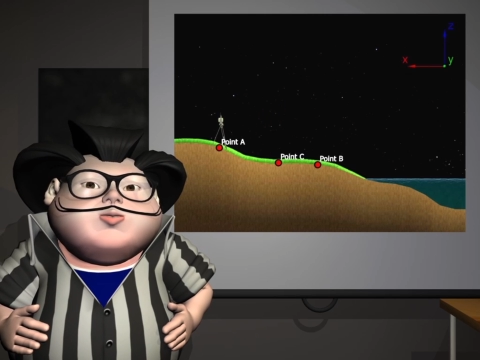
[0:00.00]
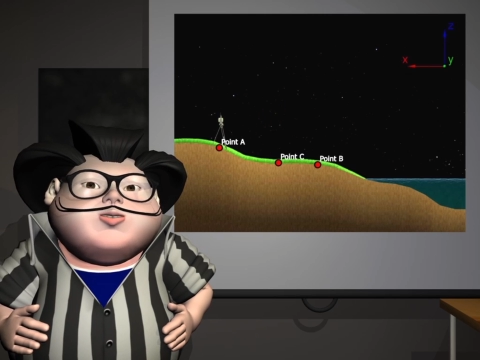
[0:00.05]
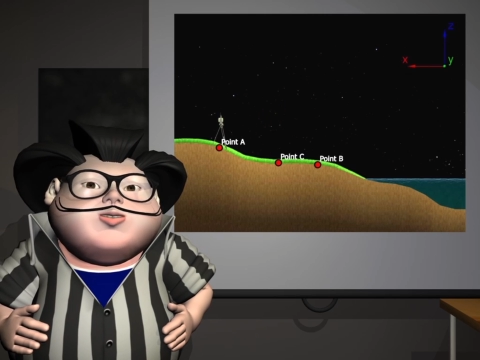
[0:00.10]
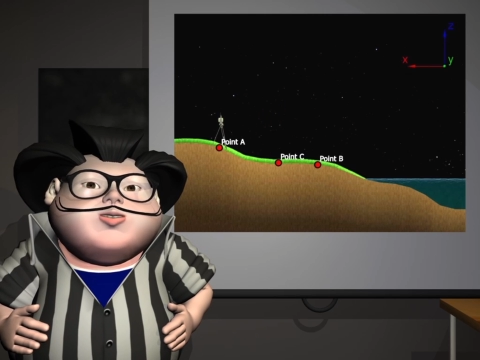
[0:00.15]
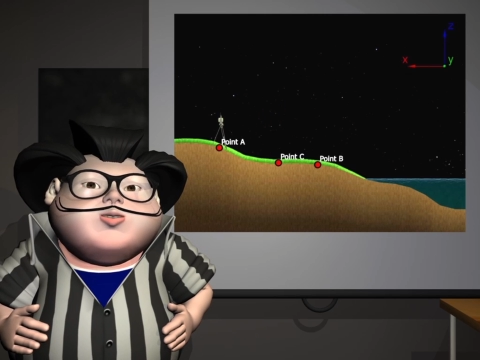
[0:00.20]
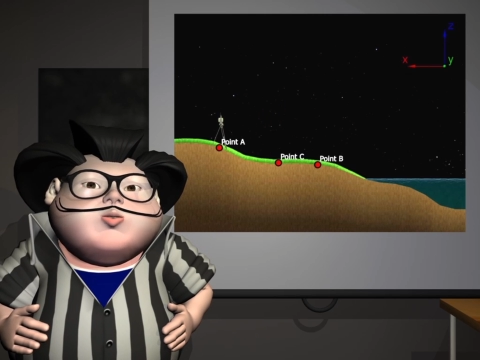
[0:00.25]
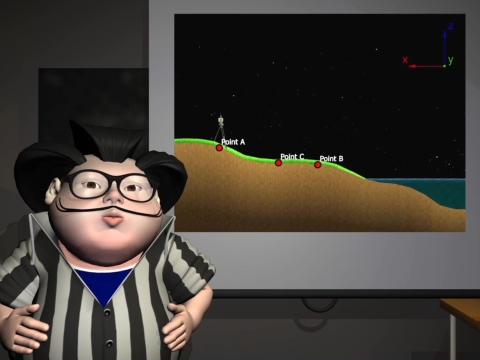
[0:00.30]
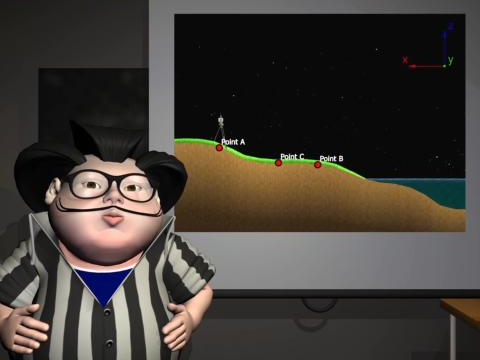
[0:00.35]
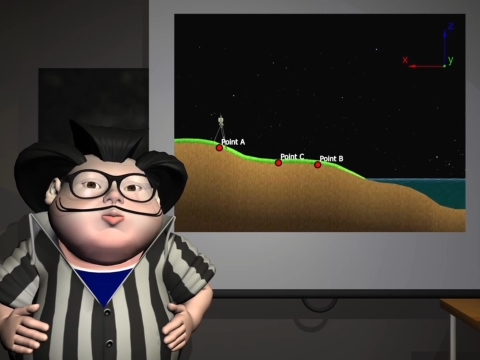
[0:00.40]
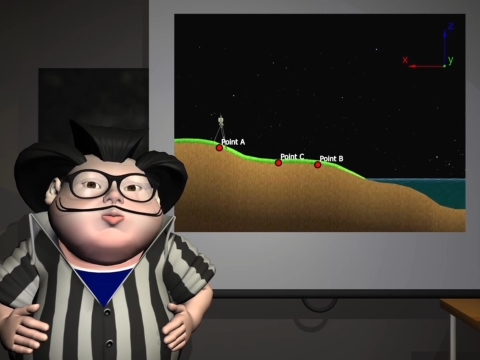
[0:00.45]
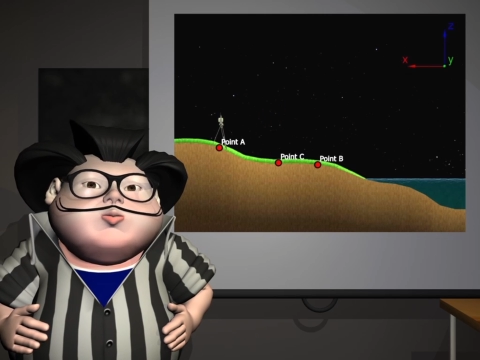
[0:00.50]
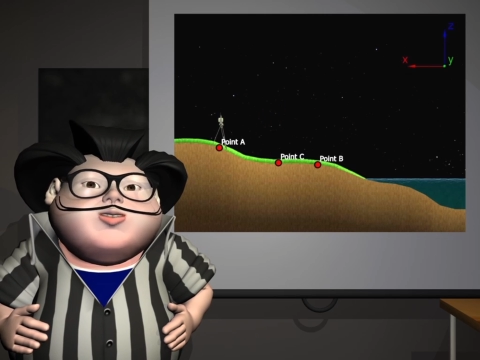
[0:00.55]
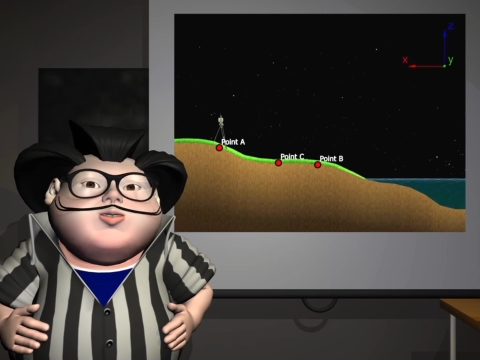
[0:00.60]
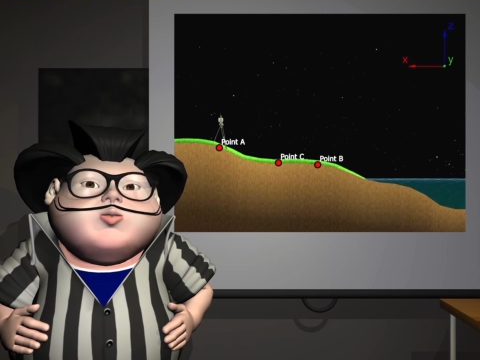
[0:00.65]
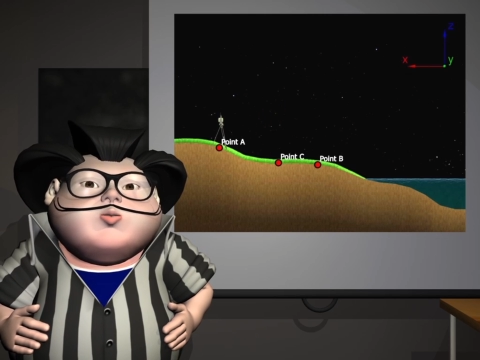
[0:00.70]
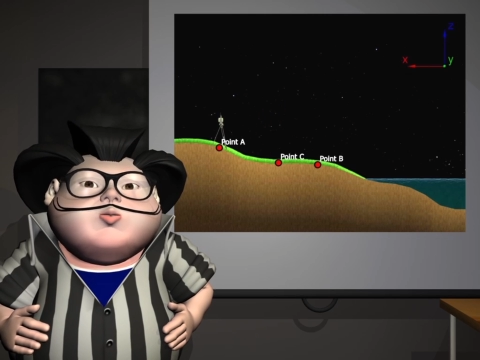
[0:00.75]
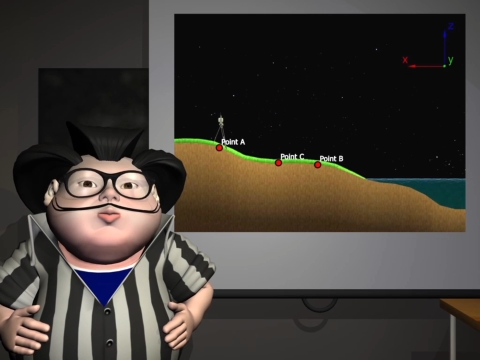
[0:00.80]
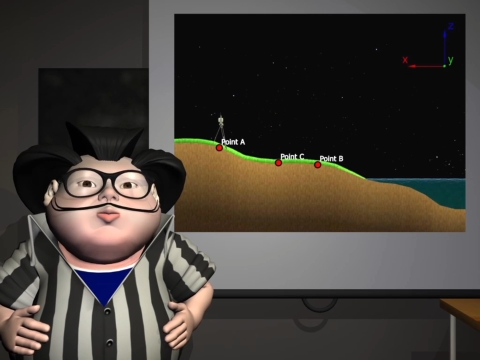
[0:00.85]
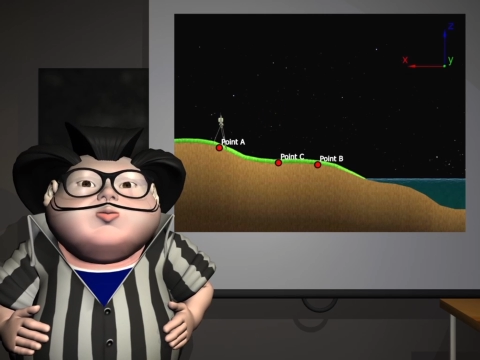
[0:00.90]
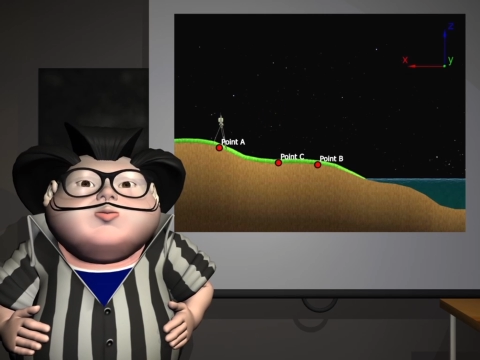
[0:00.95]
and 2
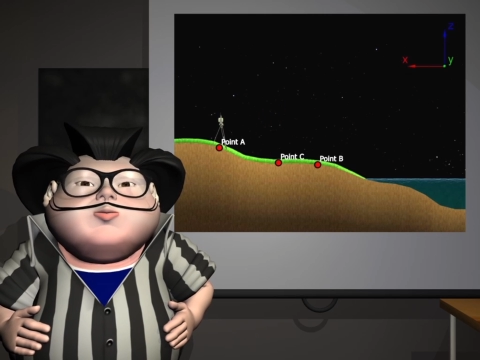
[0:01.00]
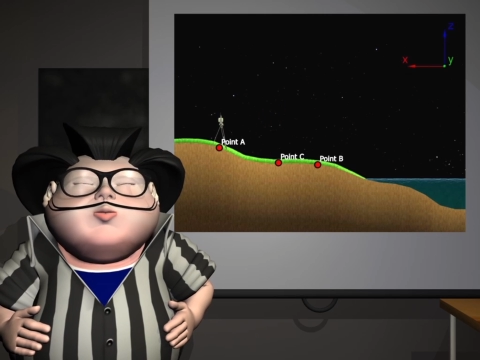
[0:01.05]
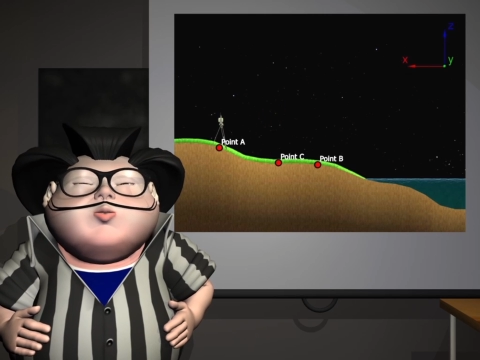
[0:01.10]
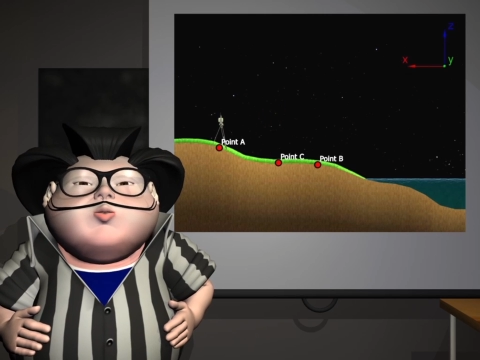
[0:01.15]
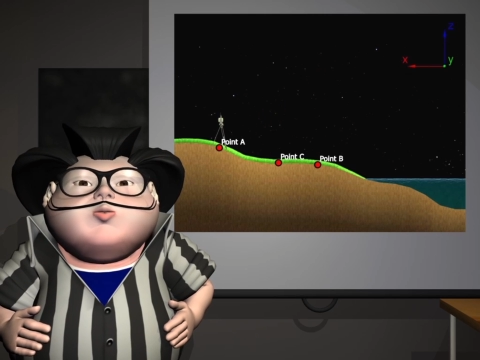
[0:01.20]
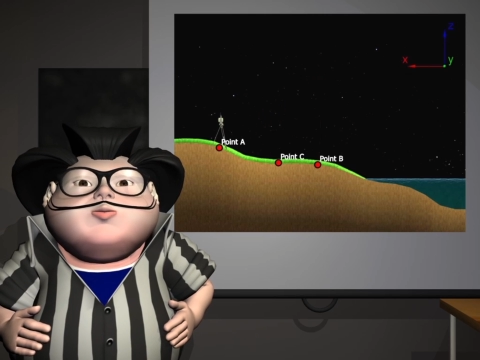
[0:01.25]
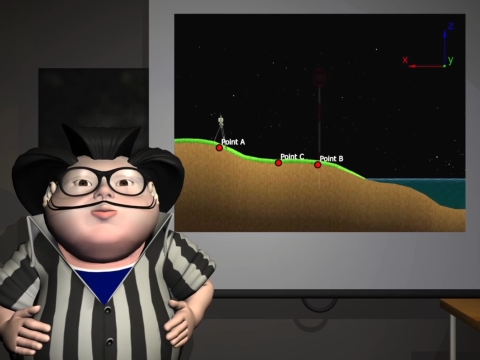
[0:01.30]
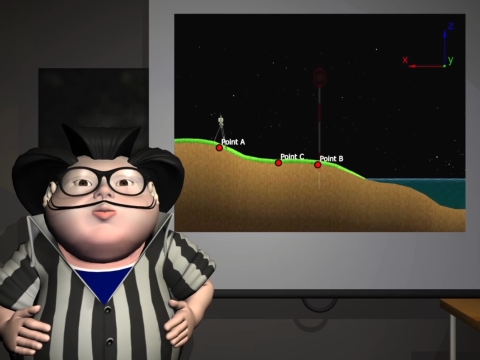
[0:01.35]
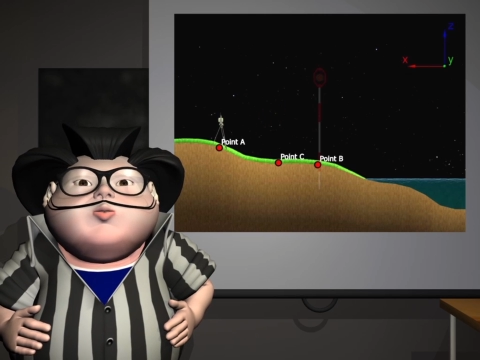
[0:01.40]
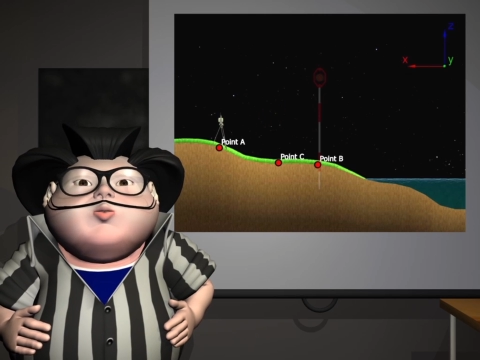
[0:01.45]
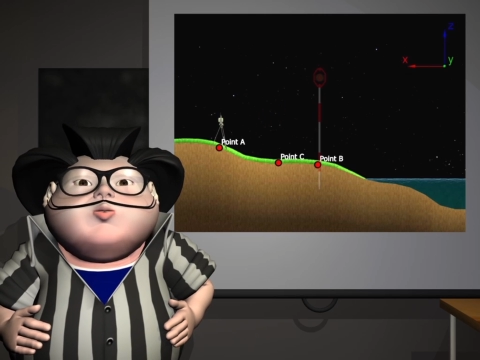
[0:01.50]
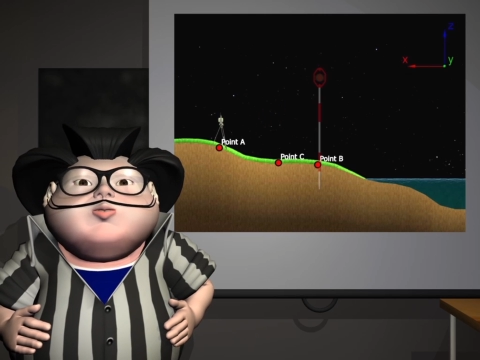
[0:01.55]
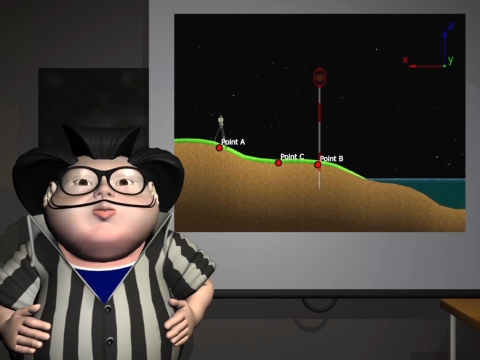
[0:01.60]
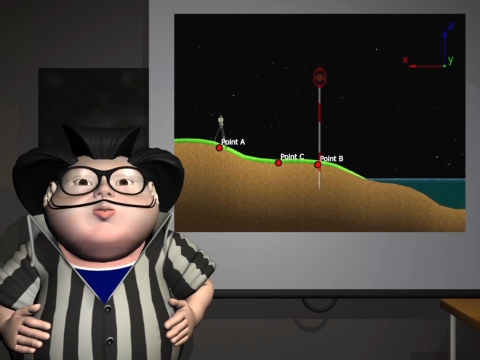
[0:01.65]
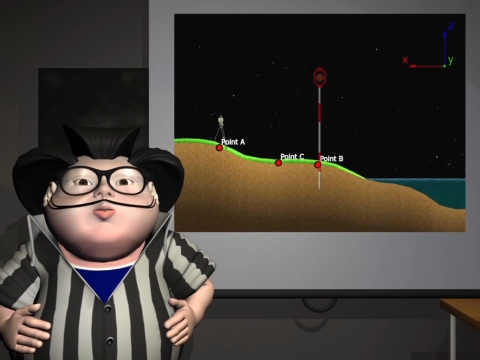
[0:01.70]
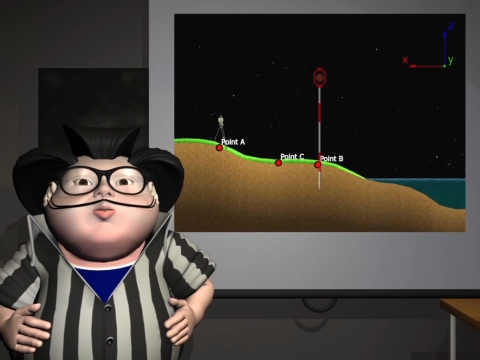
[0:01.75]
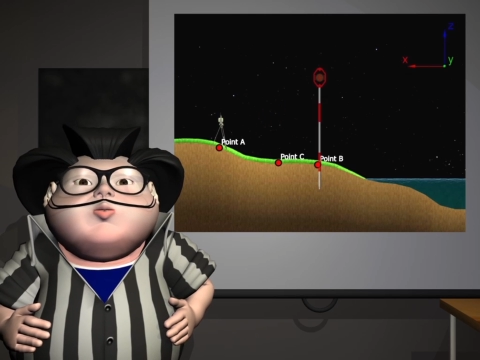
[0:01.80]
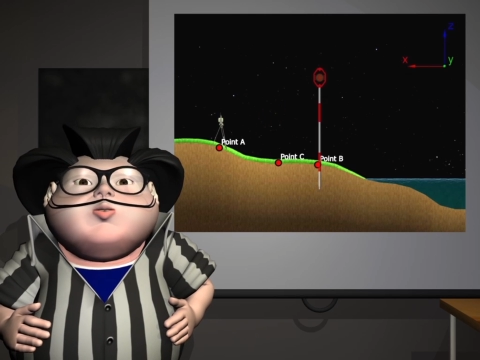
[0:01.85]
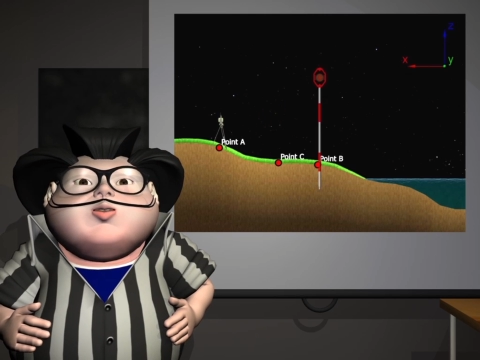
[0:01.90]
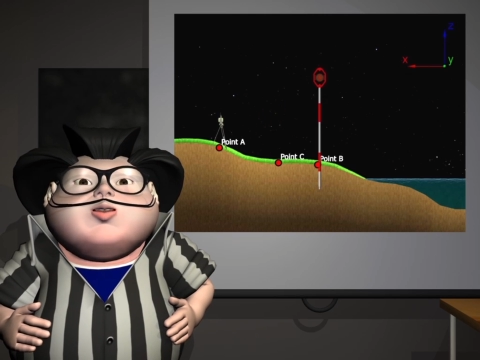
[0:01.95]
prisms, one placed
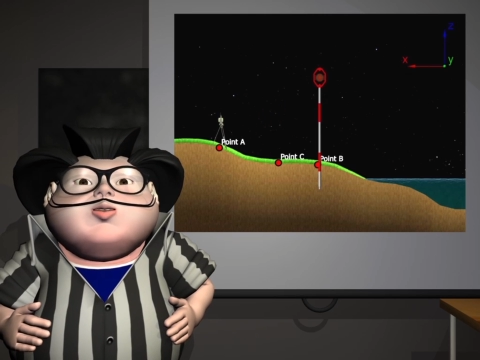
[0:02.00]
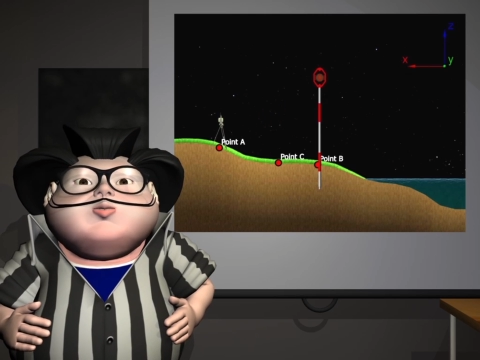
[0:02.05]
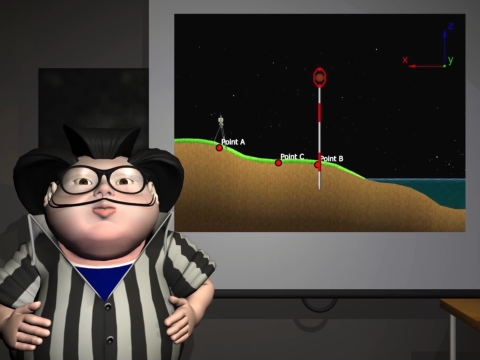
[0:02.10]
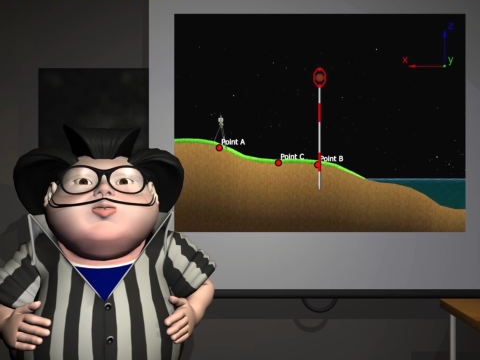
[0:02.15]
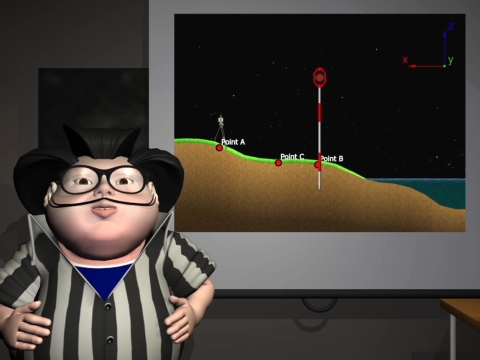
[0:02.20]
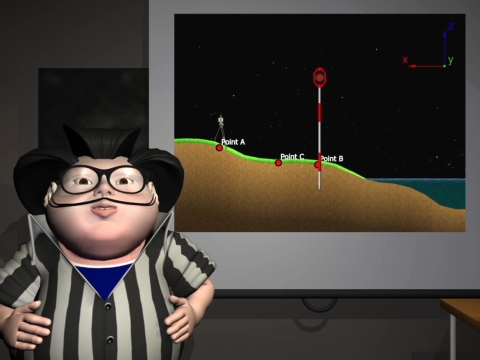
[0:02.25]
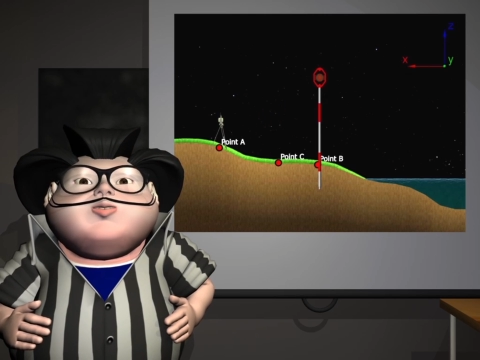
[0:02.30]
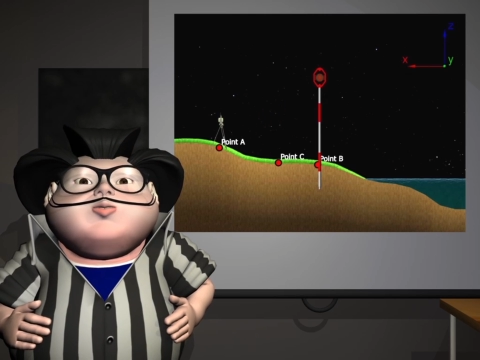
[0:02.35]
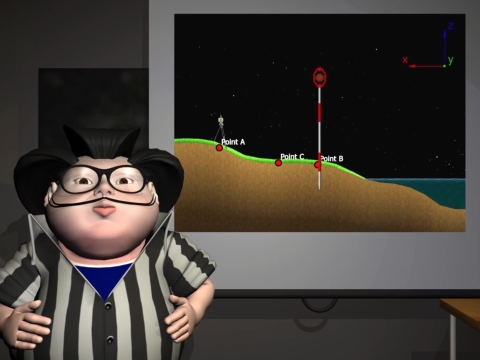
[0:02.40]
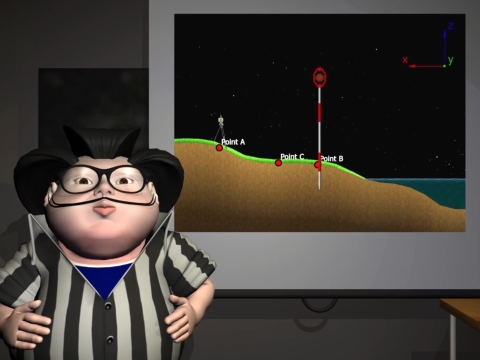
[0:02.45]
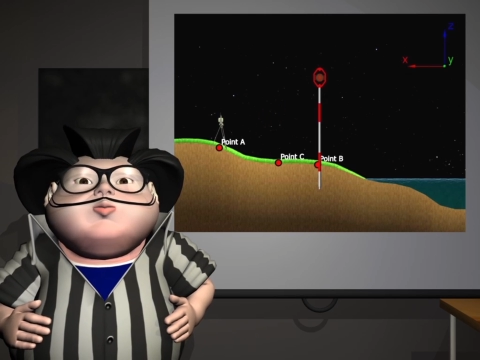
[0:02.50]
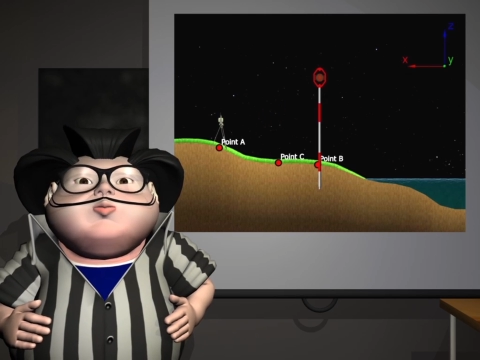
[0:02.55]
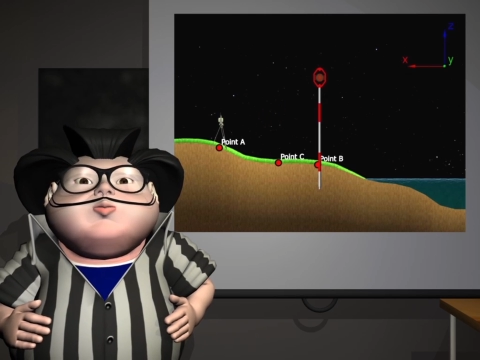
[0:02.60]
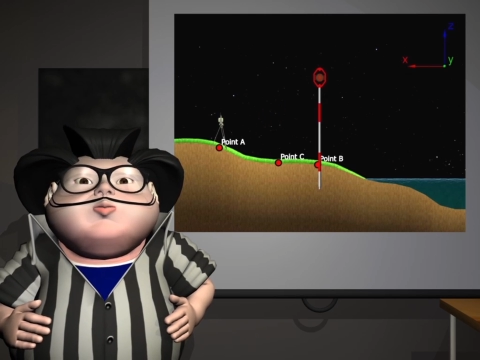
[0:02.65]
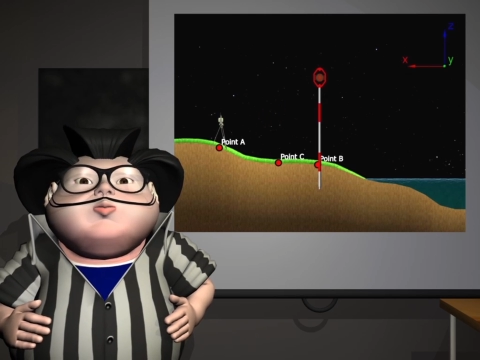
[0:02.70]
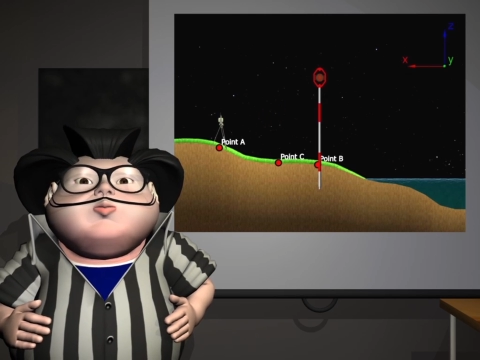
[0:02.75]
at point C